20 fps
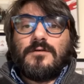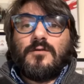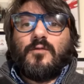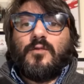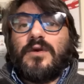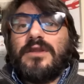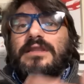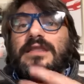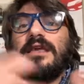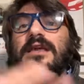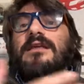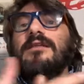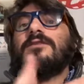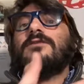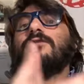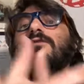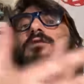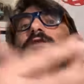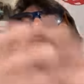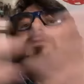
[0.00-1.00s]
within
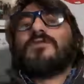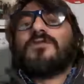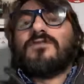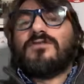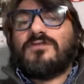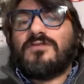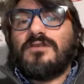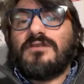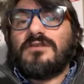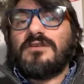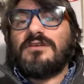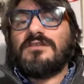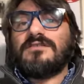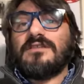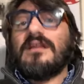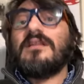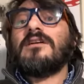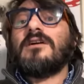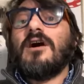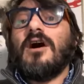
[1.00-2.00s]
universities
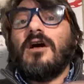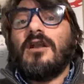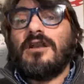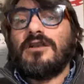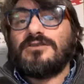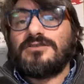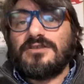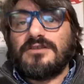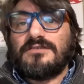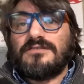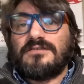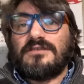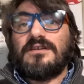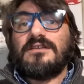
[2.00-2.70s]
and colleges